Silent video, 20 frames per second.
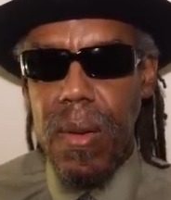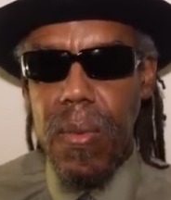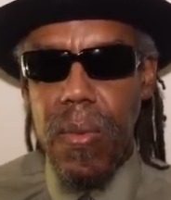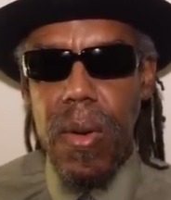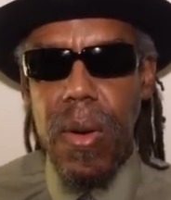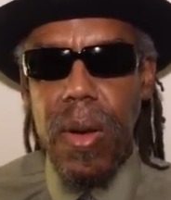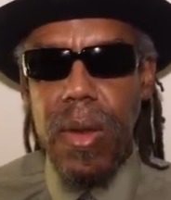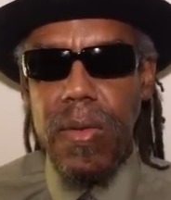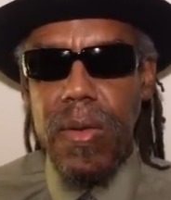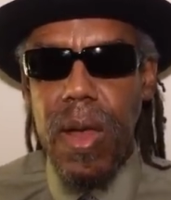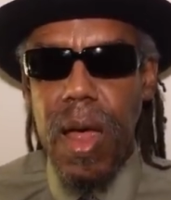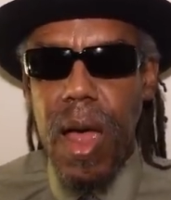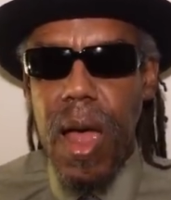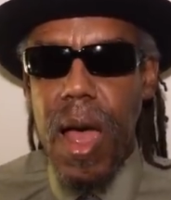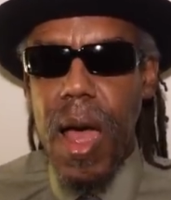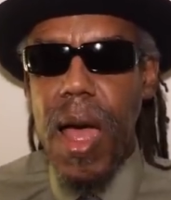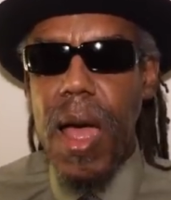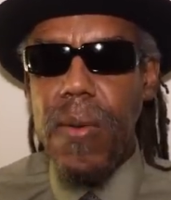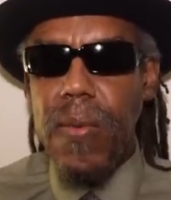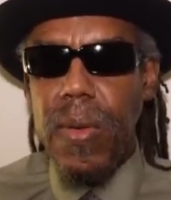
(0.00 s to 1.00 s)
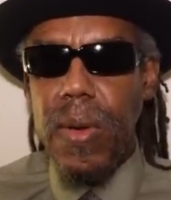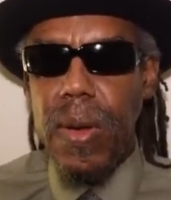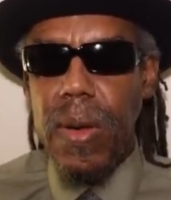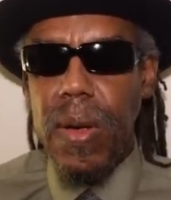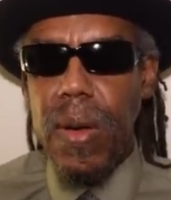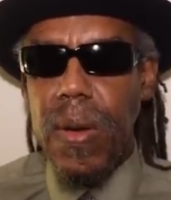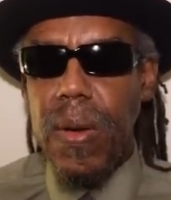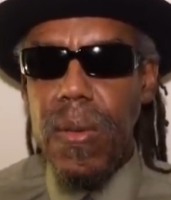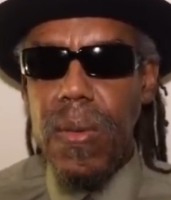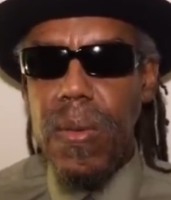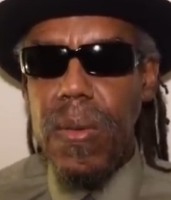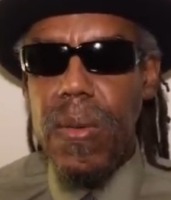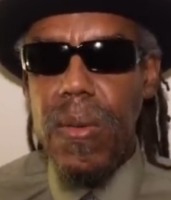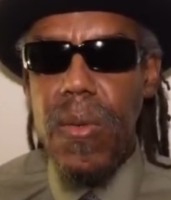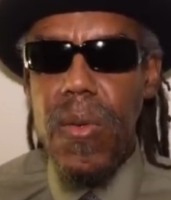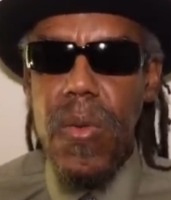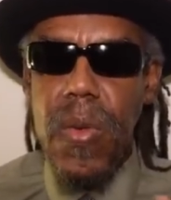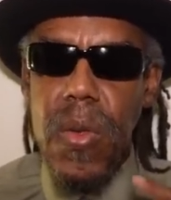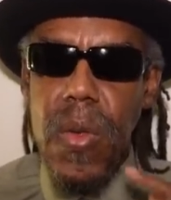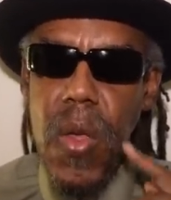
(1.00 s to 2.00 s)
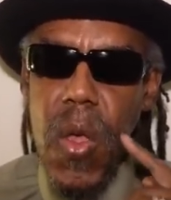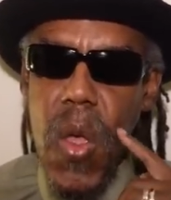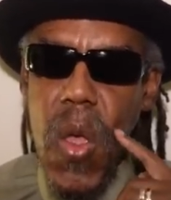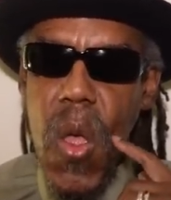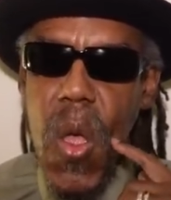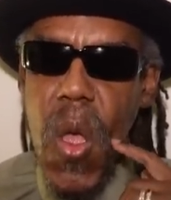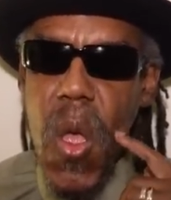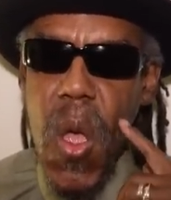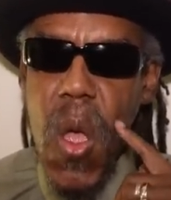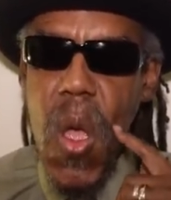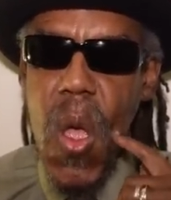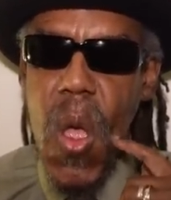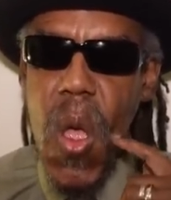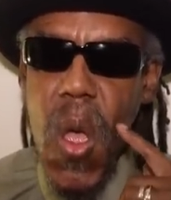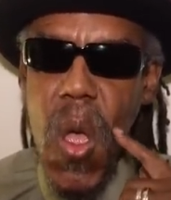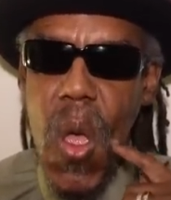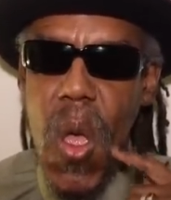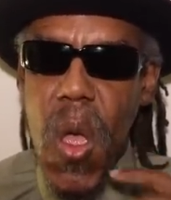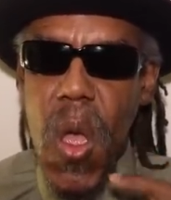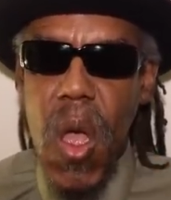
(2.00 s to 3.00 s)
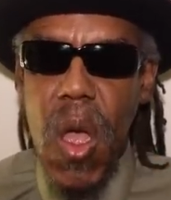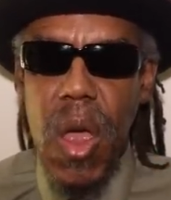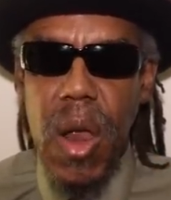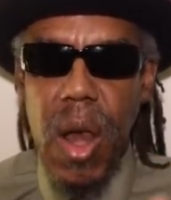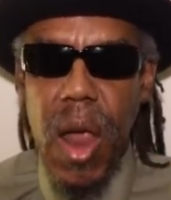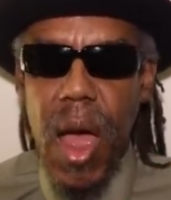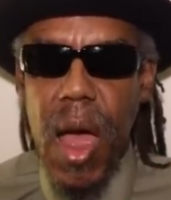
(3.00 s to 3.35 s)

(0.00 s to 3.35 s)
Whereas I would go and